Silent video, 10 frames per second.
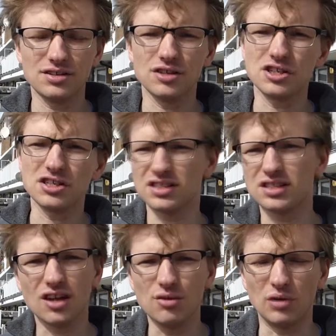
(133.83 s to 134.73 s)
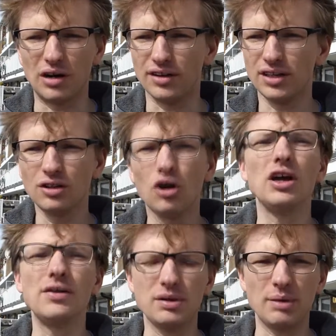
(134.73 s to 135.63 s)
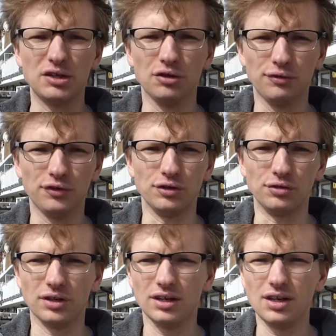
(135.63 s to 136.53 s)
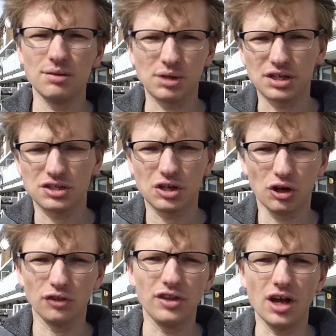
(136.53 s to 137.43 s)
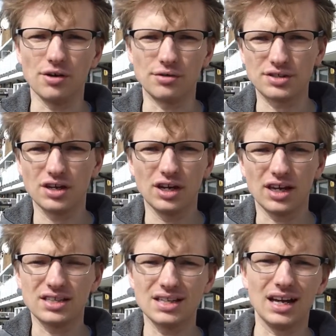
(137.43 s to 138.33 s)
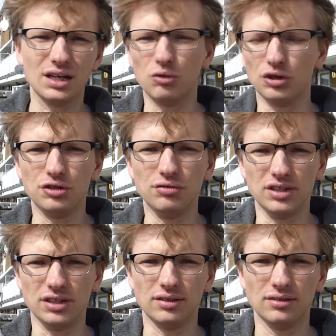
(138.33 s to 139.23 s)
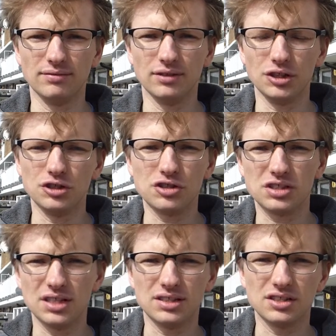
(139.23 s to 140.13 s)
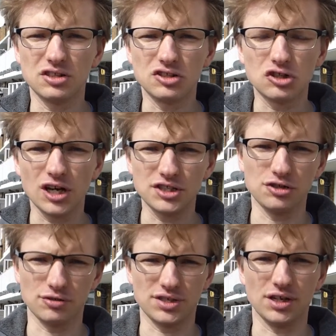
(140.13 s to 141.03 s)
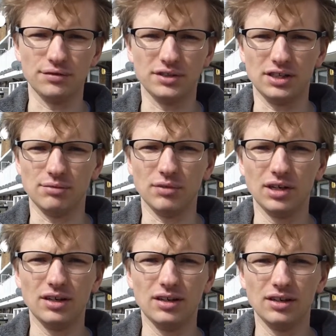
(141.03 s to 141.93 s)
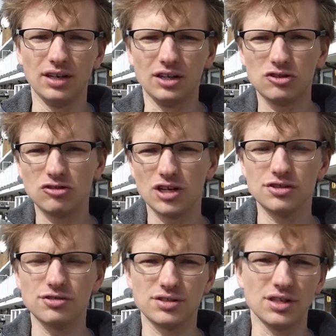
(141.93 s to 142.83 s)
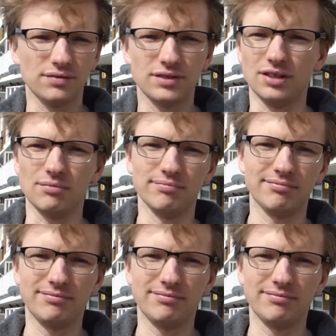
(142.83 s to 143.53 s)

So Jesus says, don't worry, not even about your food, because God knows exactly what you need. You just need to entrust yourself to him. Entrust yourself to him.